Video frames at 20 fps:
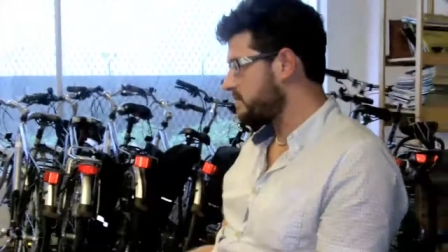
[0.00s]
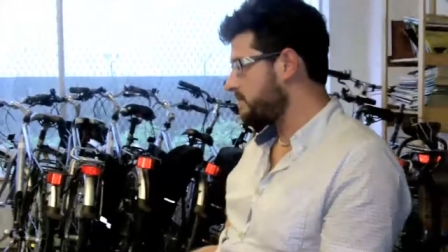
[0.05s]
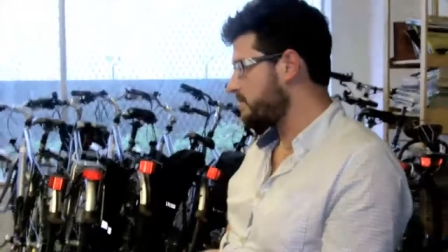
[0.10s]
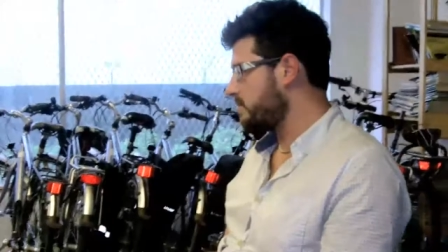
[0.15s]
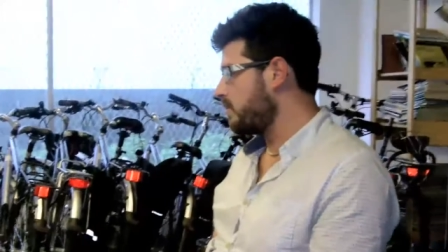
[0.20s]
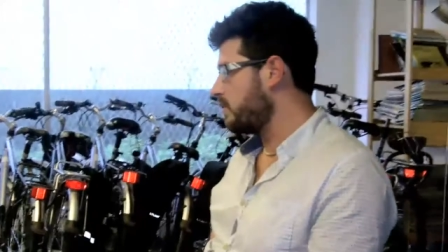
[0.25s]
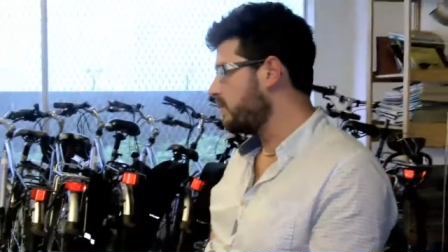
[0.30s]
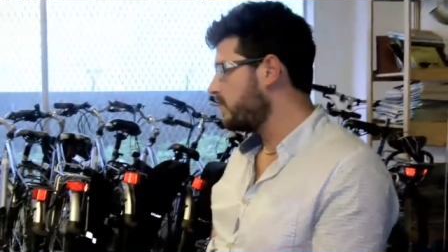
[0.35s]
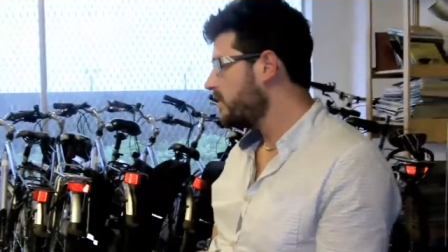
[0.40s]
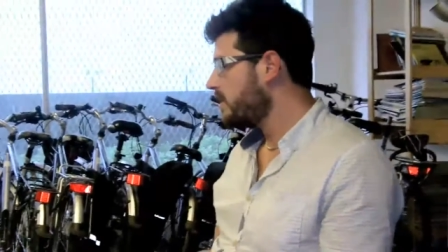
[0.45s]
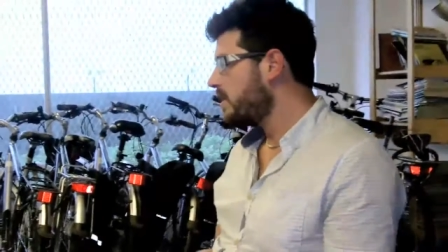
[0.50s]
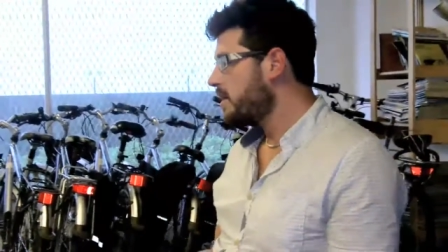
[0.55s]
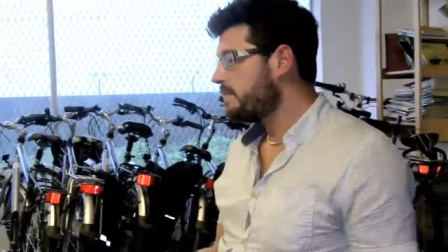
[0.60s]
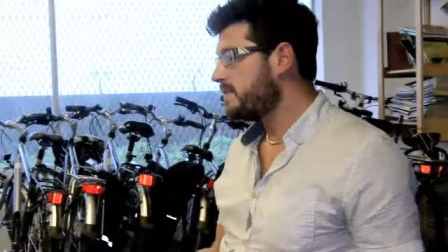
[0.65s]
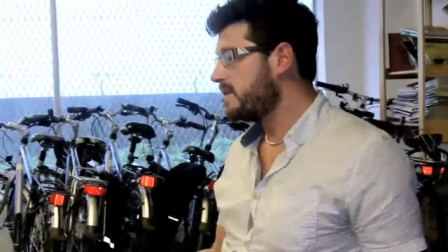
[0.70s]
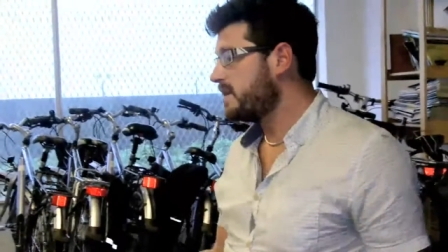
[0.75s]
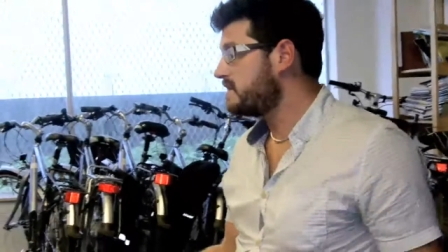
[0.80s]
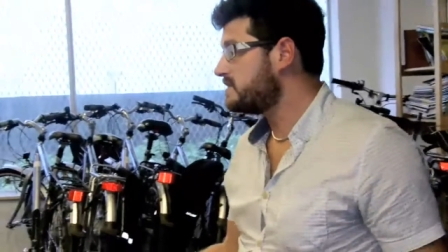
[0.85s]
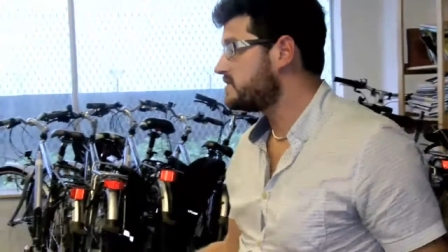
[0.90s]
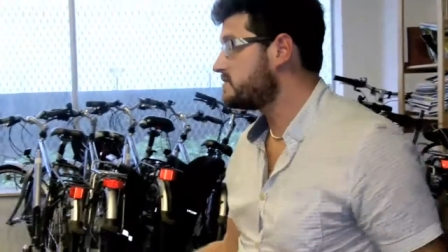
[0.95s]
support.
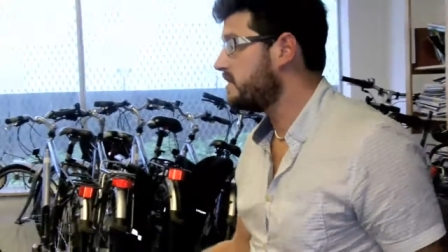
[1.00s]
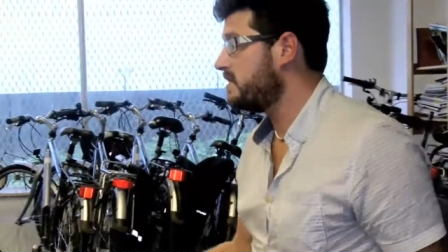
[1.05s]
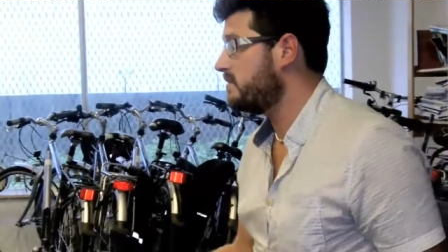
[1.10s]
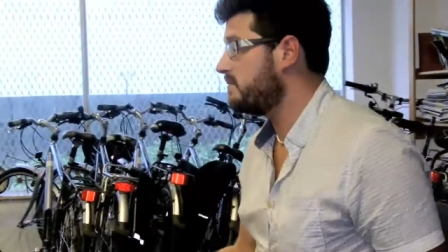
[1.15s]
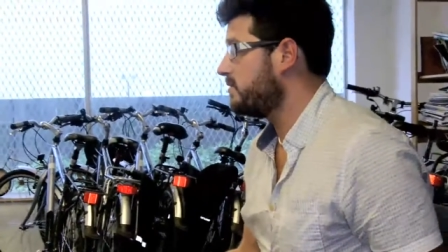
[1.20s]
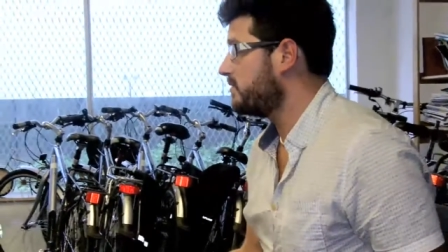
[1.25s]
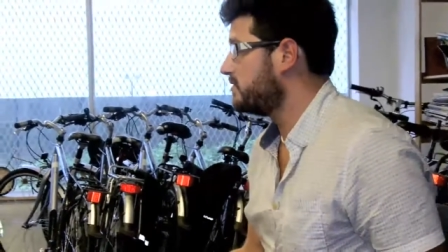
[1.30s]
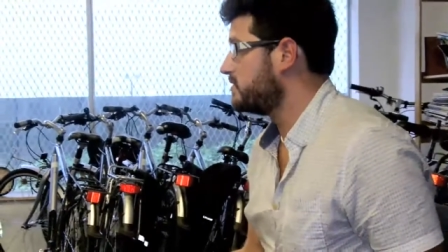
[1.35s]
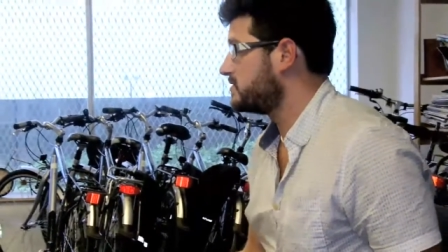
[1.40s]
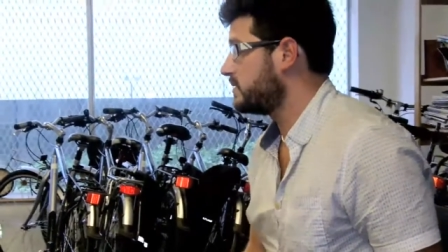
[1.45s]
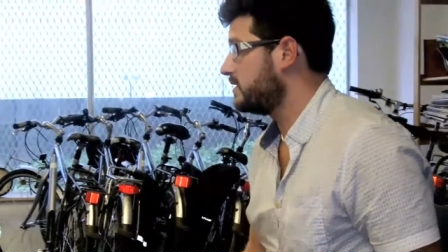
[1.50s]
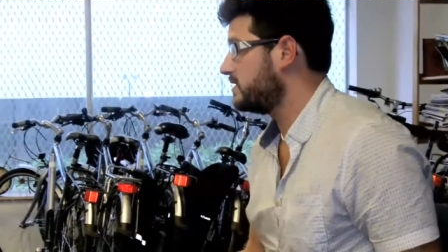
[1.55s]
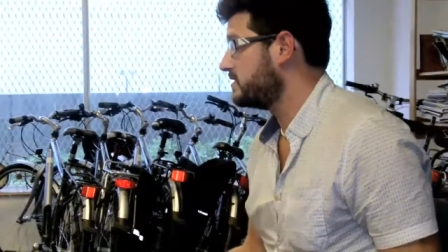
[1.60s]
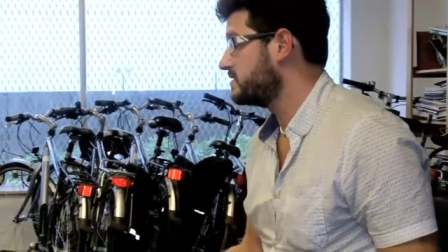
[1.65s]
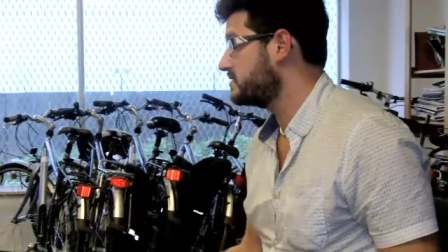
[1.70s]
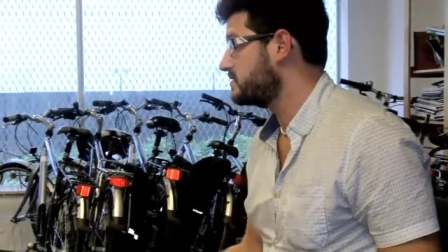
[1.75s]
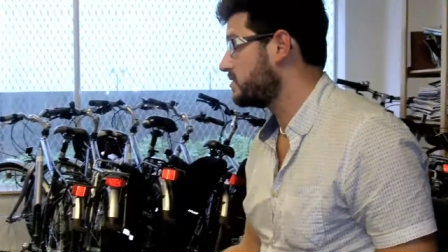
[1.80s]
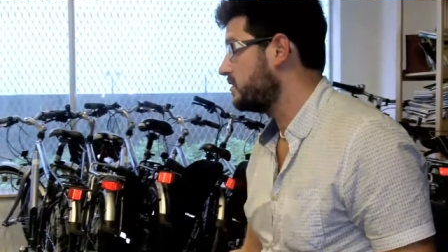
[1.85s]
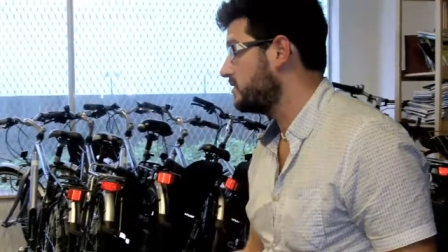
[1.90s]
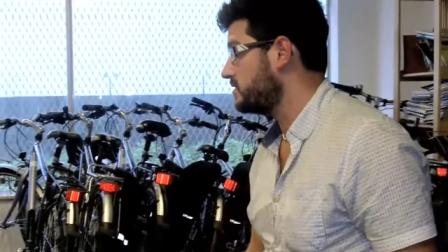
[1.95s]
But yeah, it's really important to
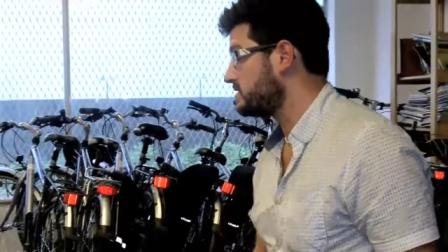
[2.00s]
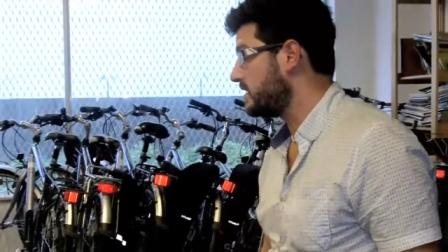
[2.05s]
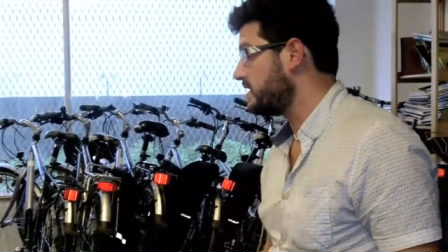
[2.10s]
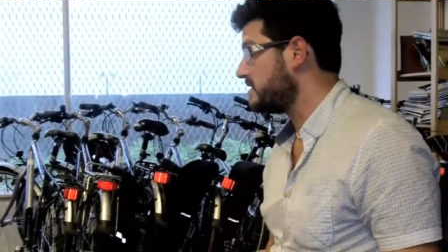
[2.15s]
underscore is,